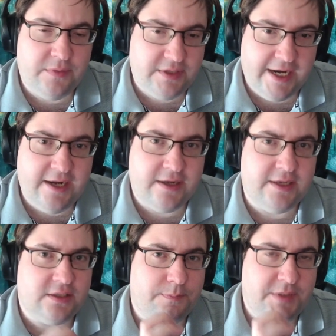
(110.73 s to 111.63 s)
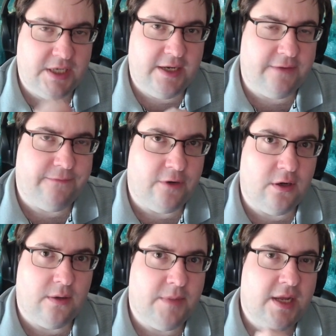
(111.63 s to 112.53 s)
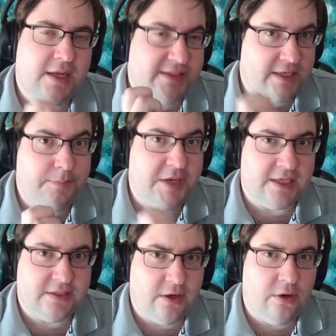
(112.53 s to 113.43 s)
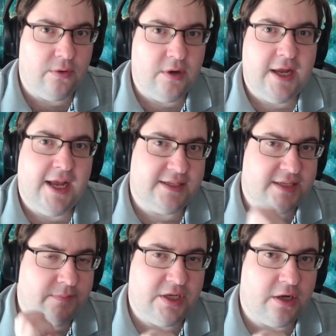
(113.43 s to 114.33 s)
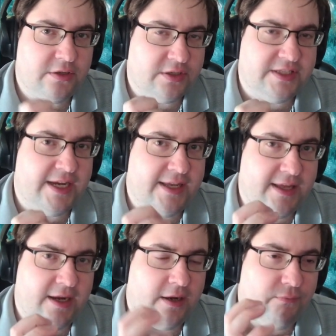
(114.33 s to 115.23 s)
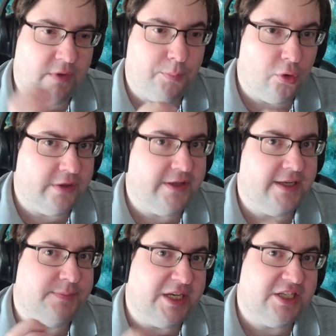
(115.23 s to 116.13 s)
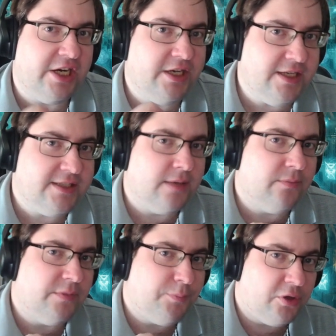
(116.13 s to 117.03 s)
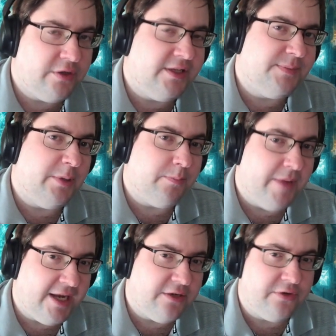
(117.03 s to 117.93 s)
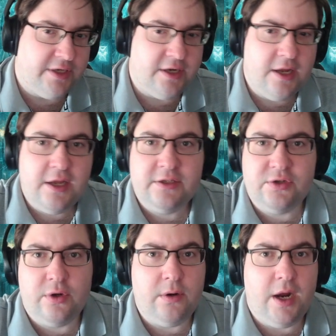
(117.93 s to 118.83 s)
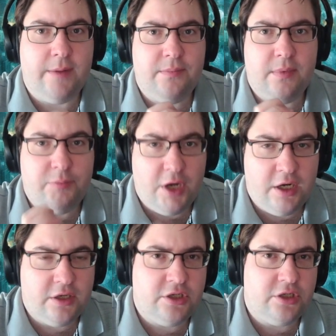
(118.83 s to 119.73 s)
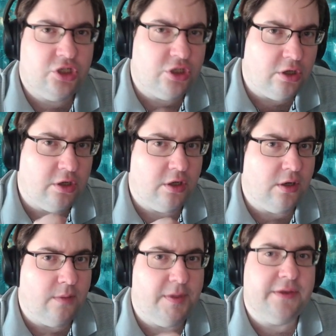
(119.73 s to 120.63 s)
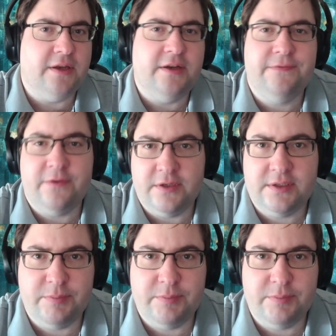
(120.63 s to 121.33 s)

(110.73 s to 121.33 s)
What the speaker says: data is obtained from CPSO, and some doctors say they report they speak Chinese, some report they speak Mandarin. So I'm not sure about the difference